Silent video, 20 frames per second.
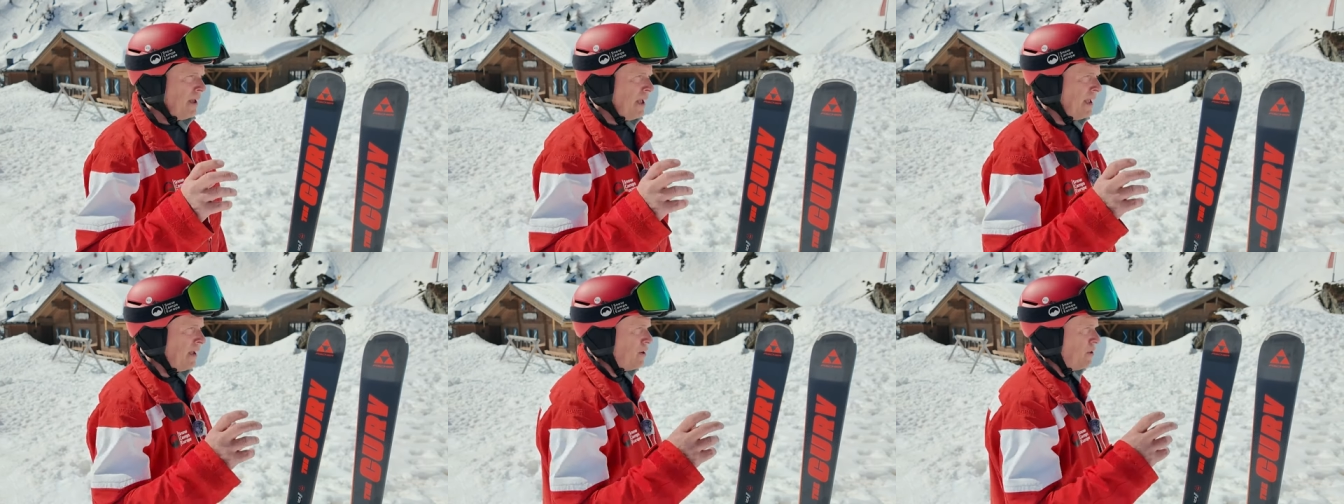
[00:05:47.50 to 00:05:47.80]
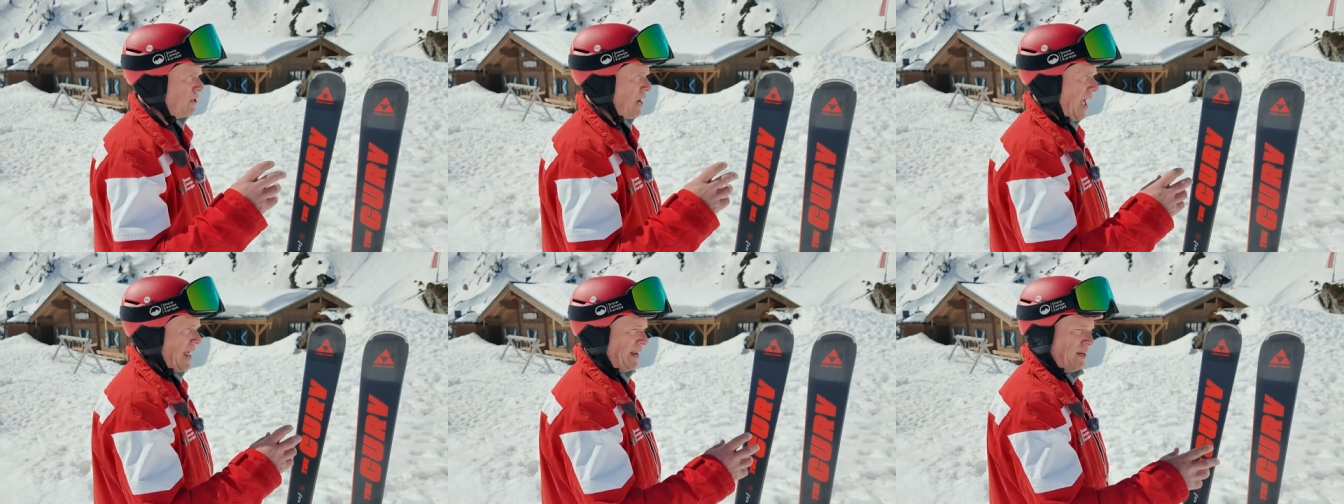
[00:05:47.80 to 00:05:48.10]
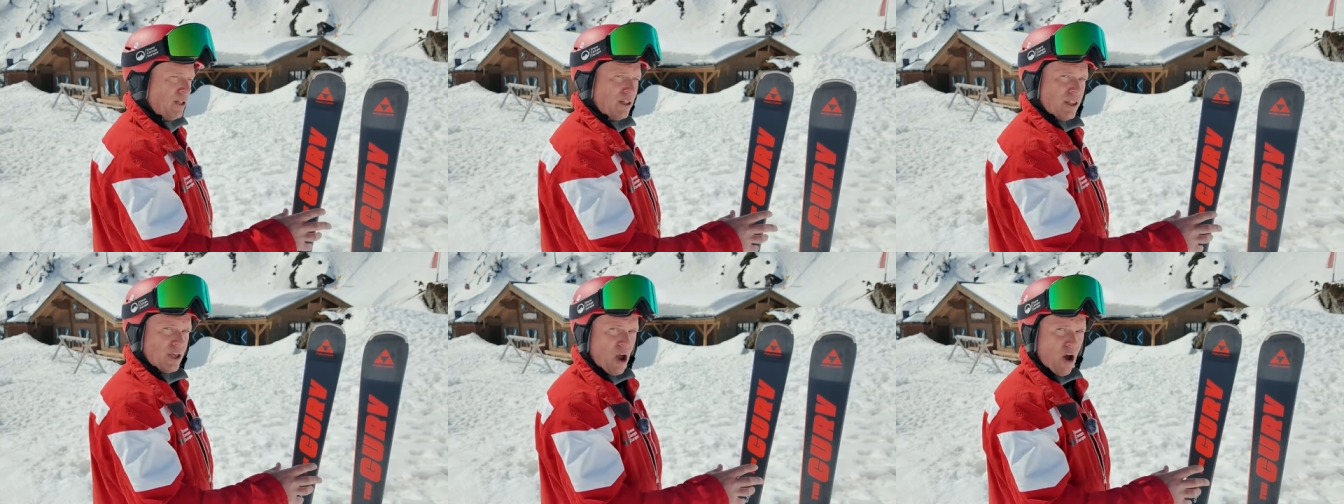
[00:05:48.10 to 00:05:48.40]
It could
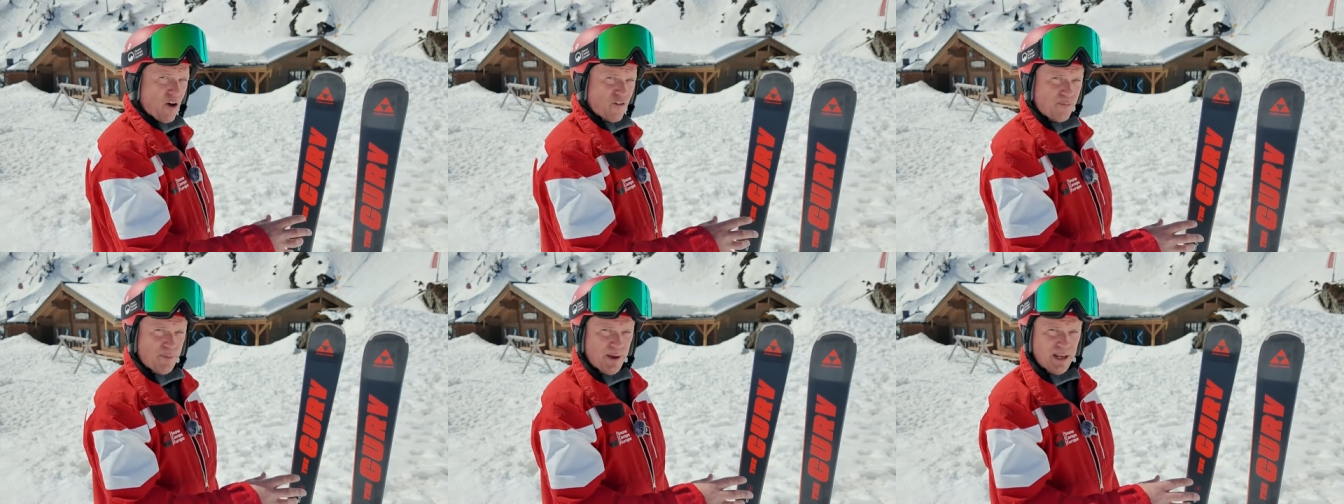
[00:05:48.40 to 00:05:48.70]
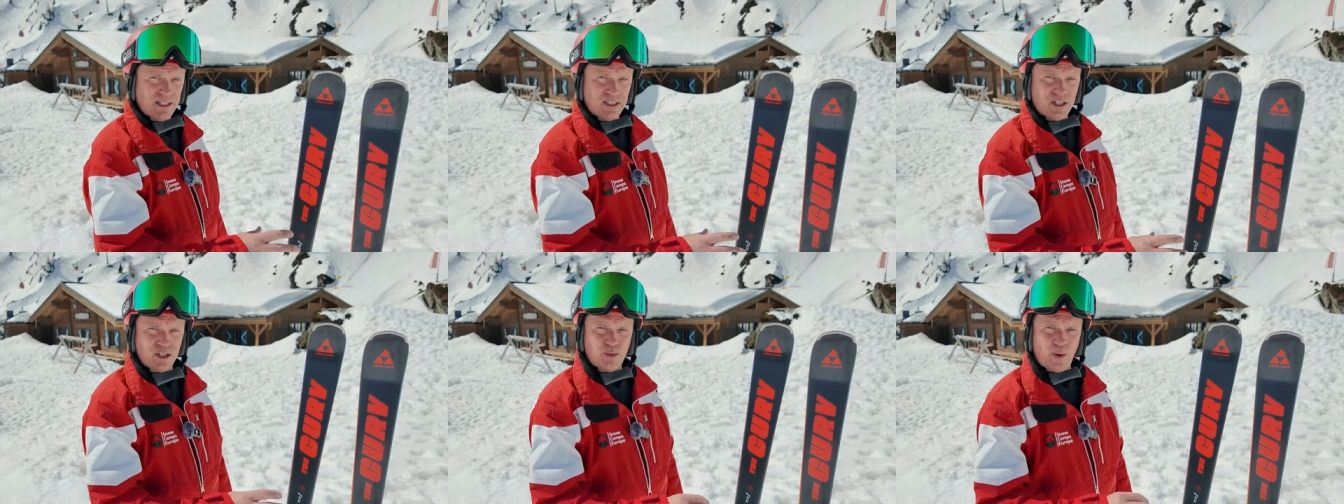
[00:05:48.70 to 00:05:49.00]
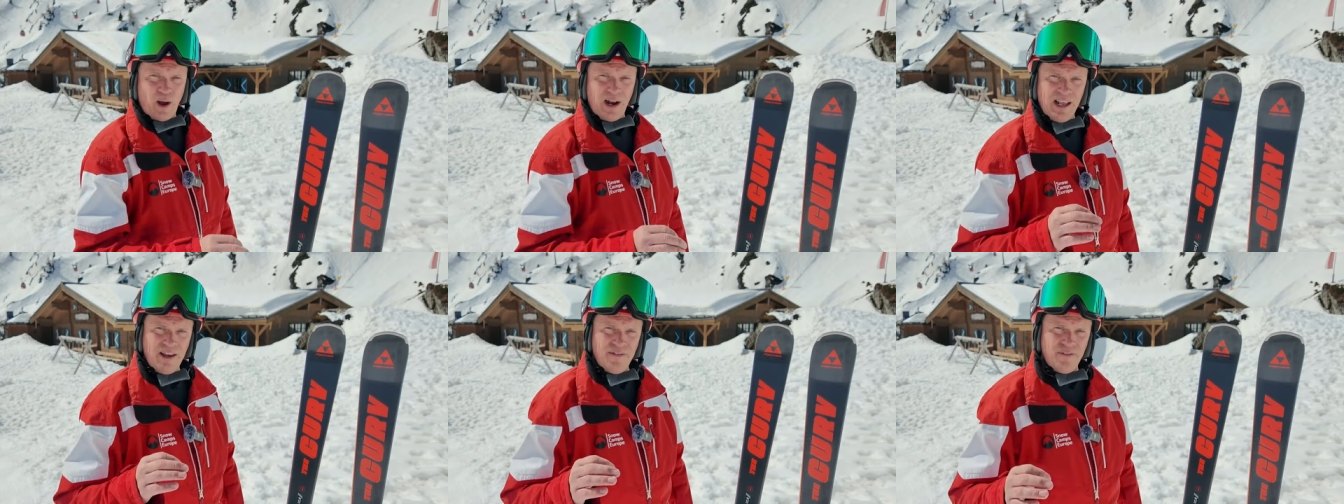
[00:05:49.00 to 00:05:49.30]
handle the off-piste as
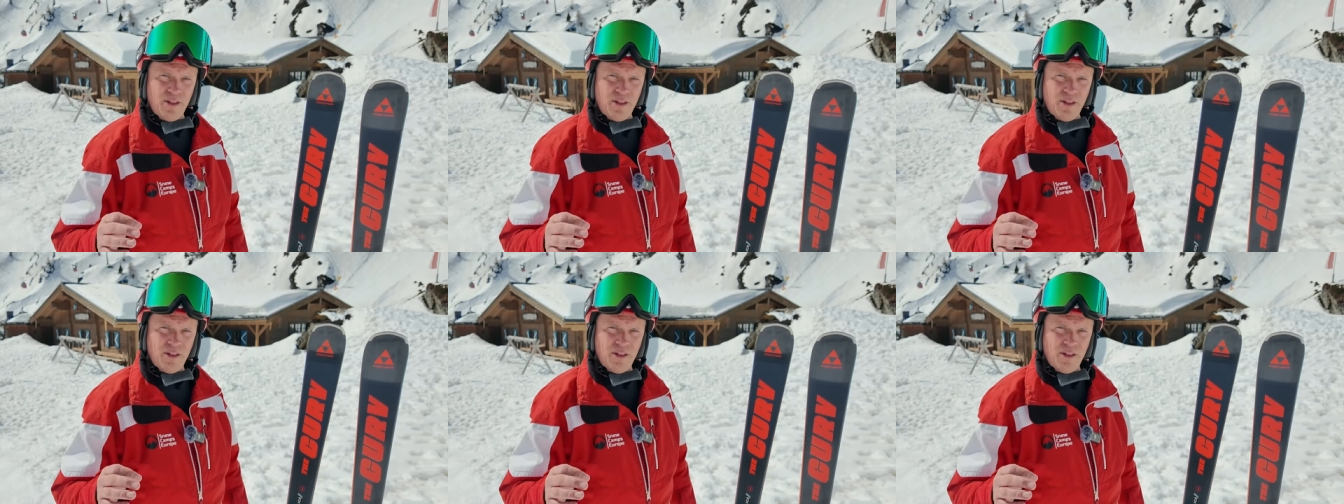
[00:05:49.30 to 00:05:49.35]
well.